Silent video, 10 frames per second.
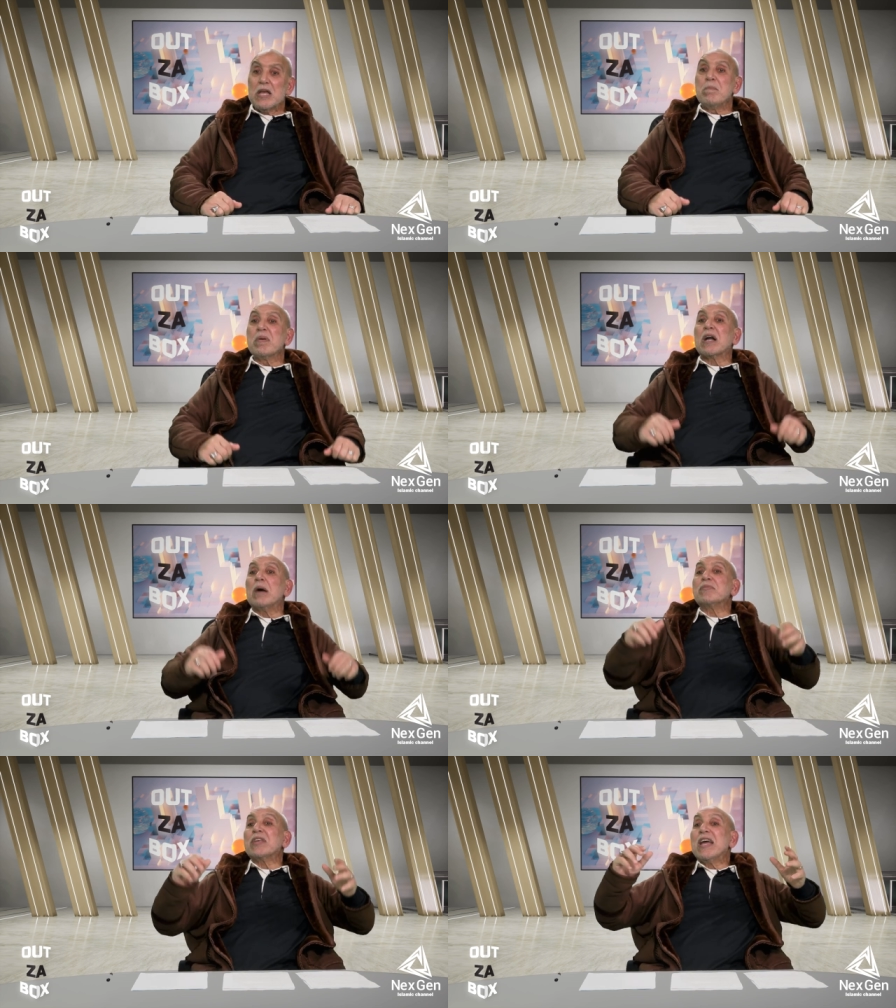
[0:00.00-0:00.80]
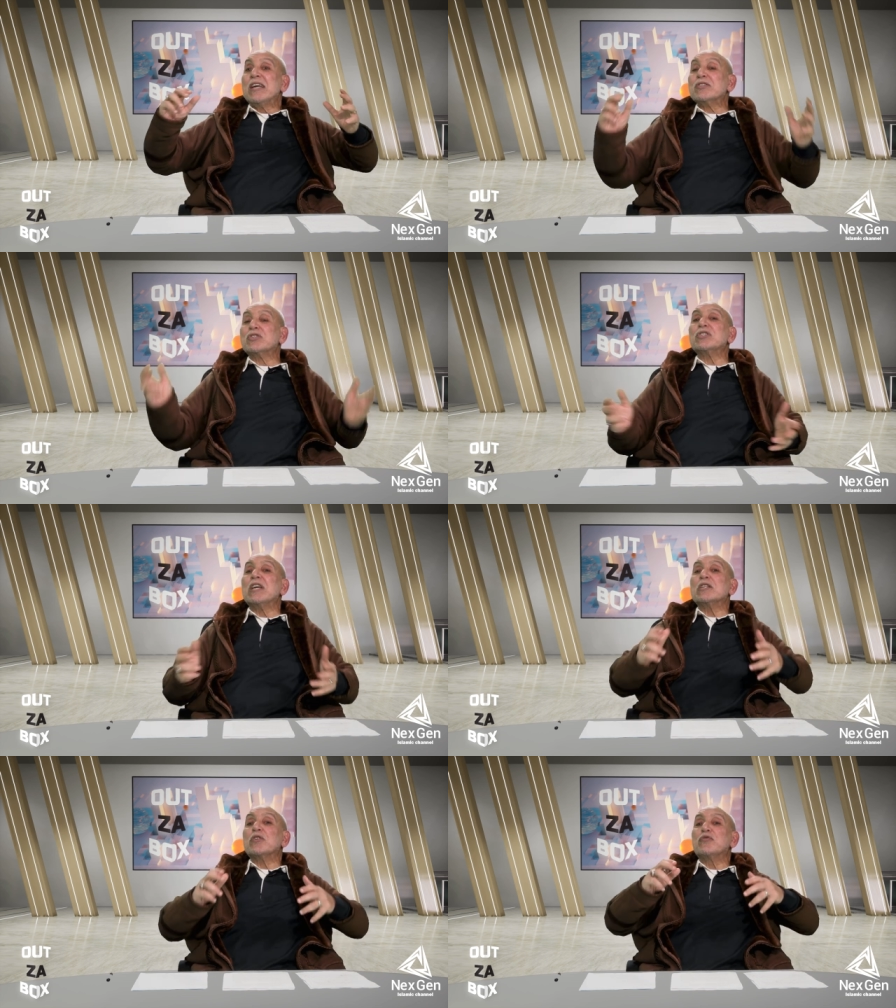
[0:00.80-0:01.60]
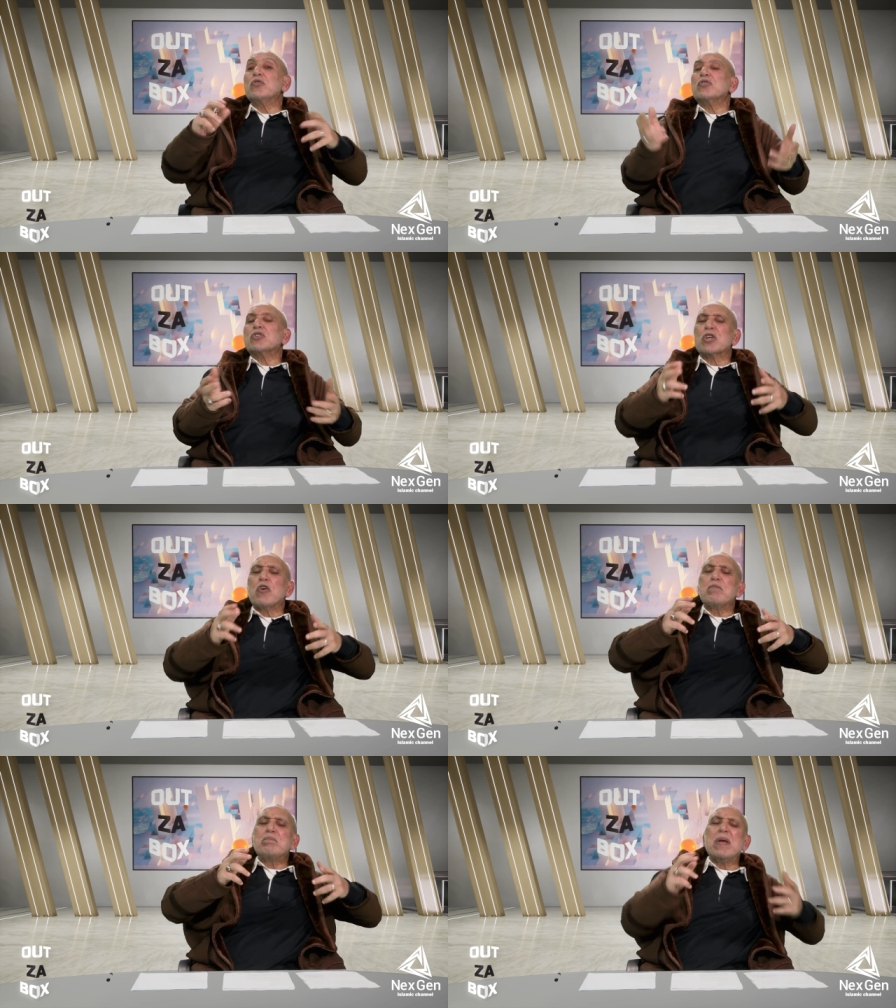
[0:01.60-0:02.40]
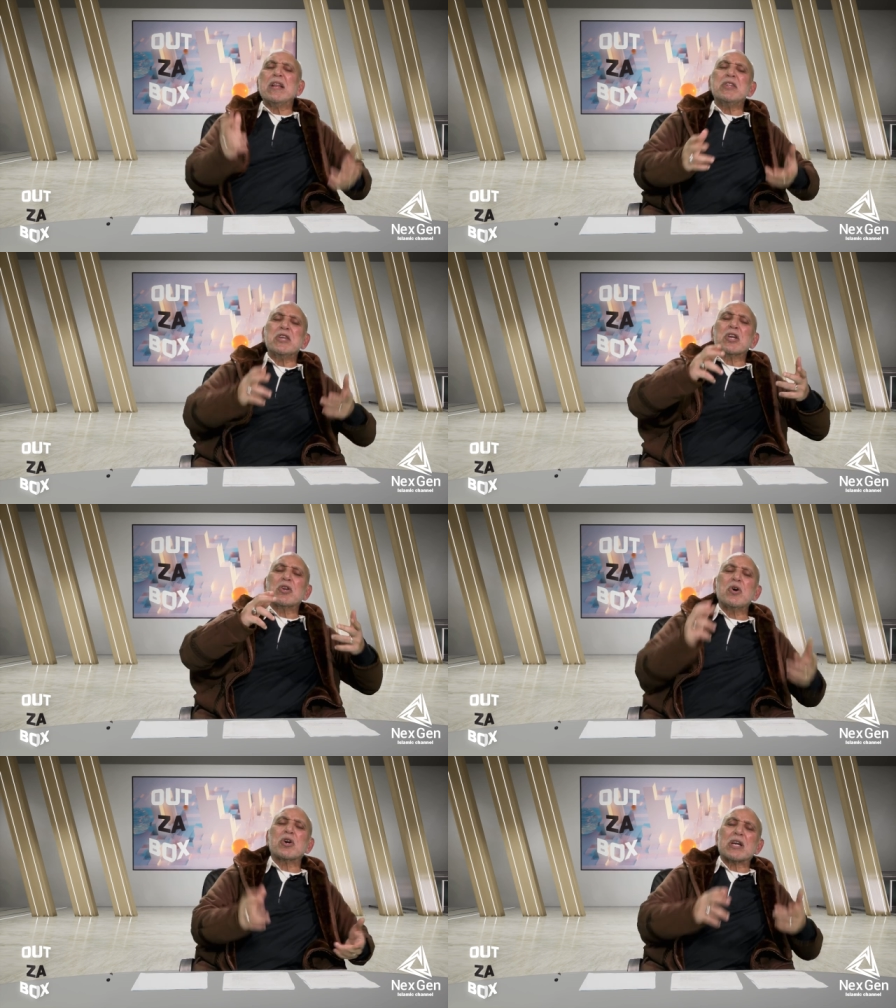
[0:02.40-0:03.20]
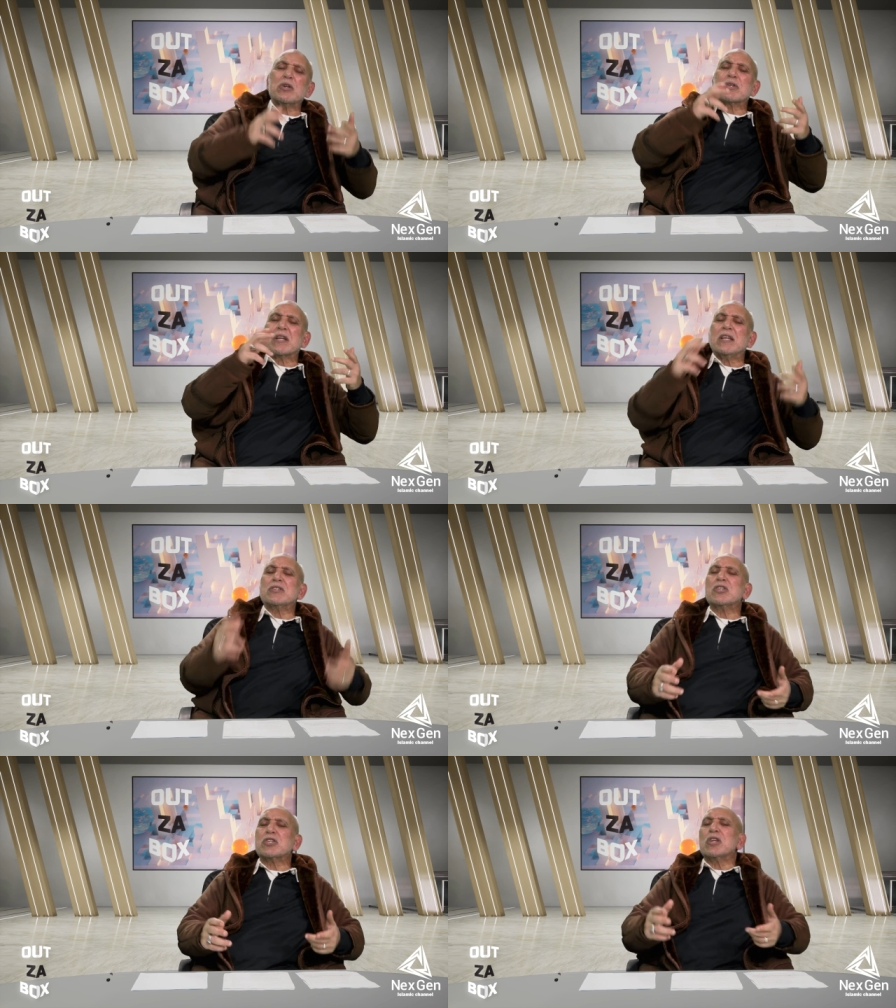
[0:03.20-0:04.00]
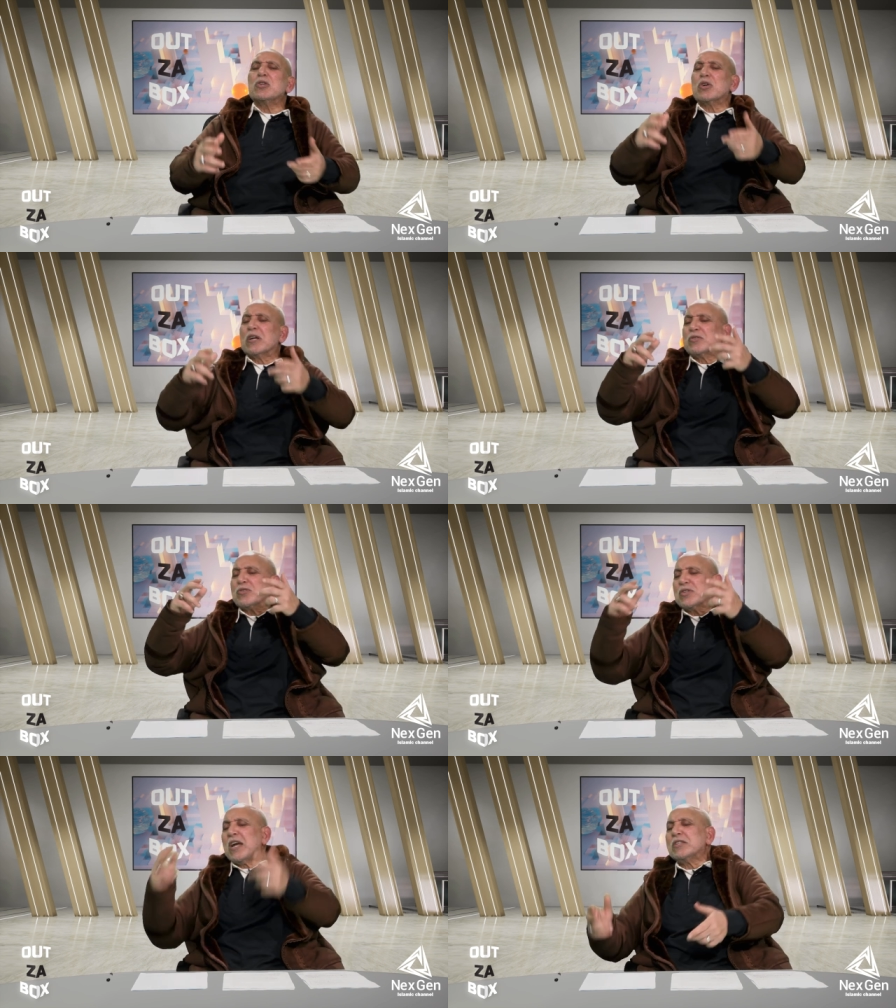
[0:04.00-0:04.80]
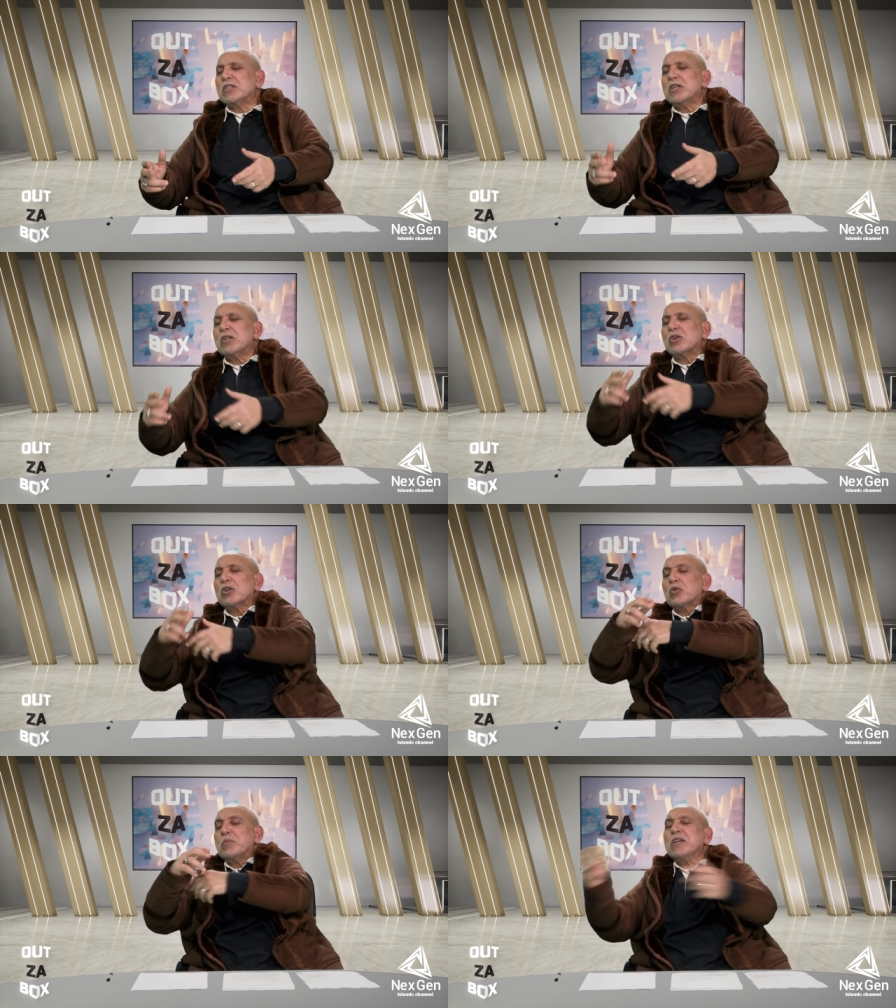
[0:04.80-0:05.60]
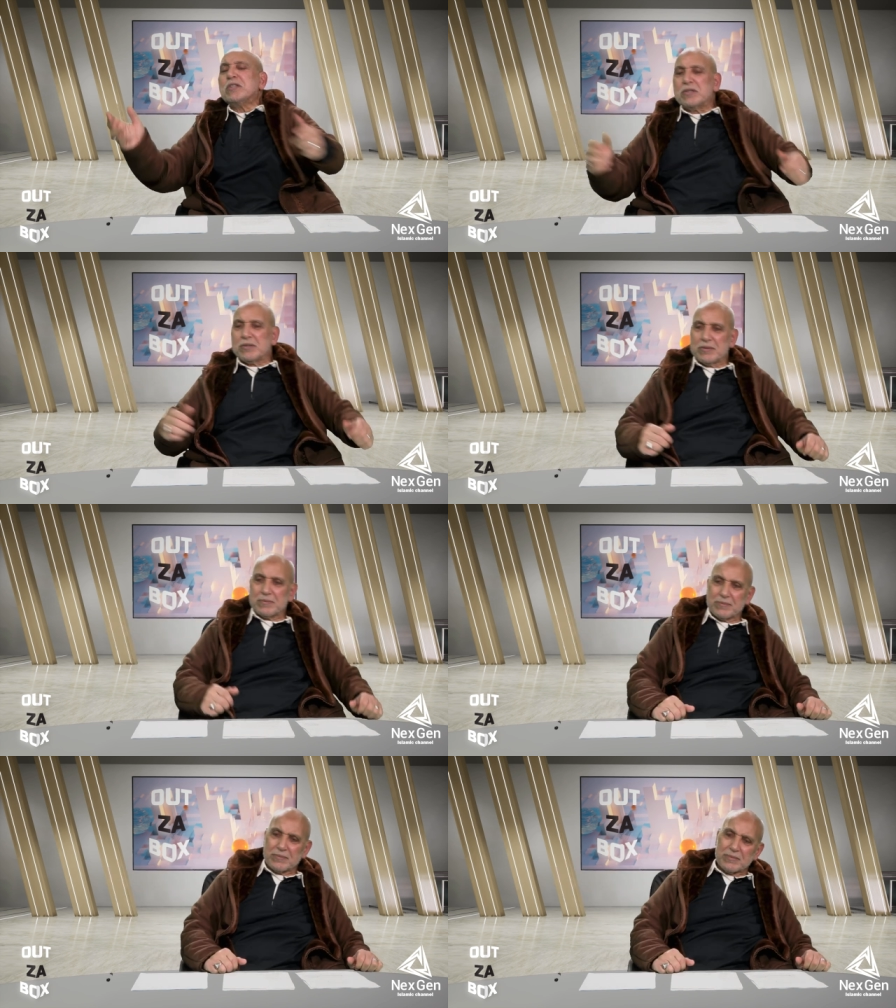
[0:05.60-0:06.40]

It becomes the history and the future of building local organization, local society, and local communities.